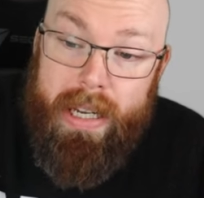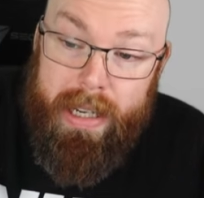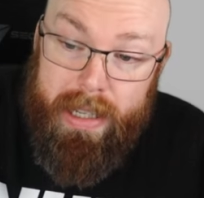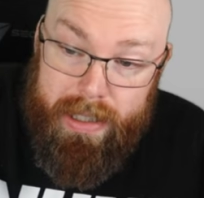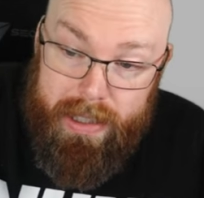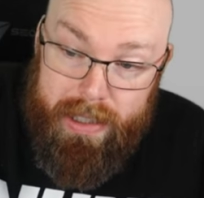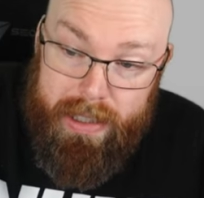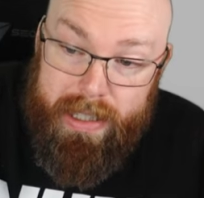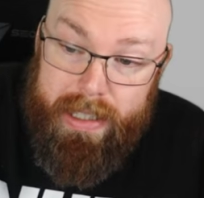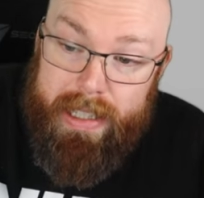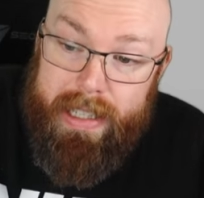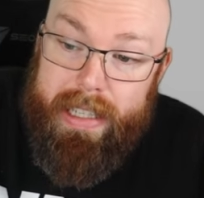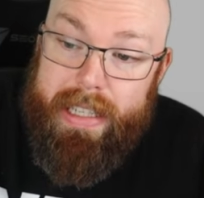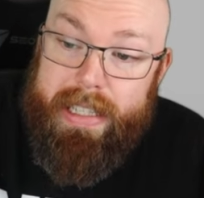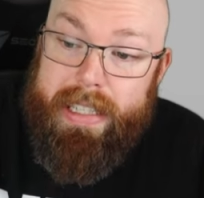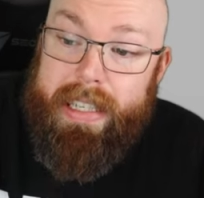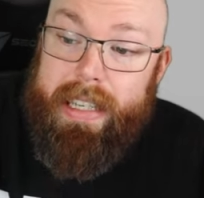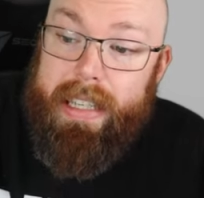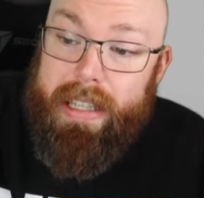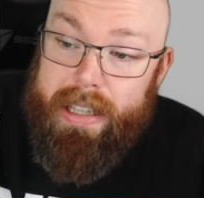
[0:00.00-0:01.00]
league is
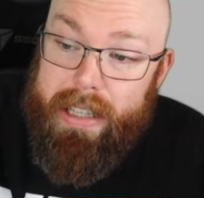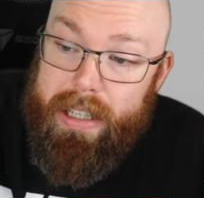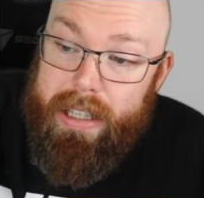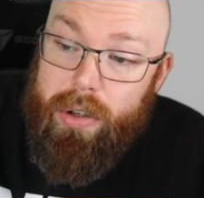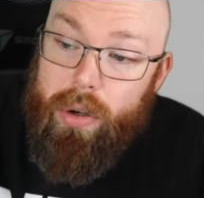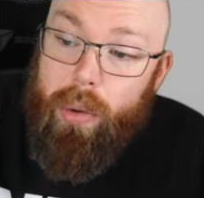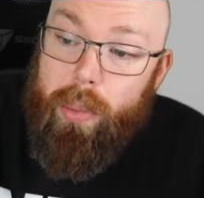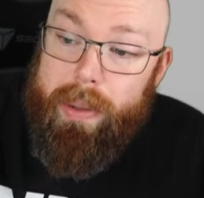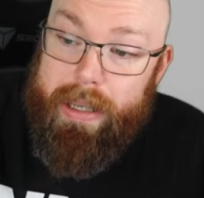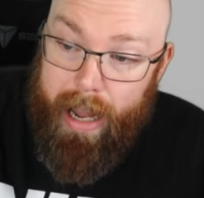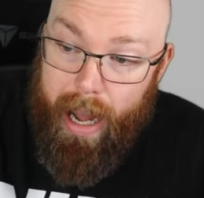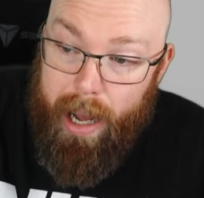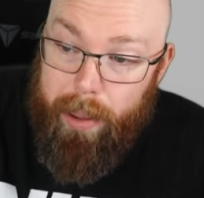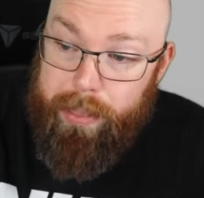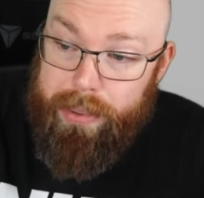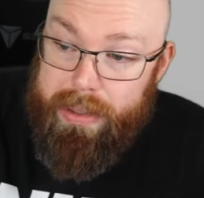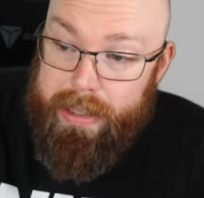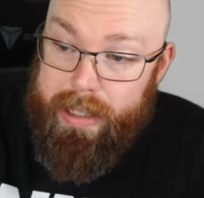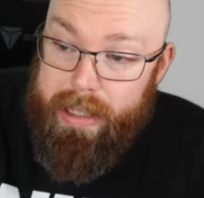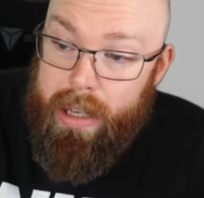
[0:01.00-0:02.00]
an illegal
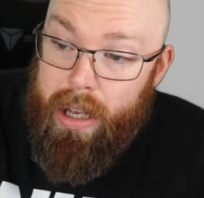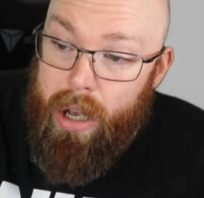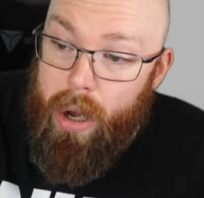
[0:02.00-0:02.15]
monopoly,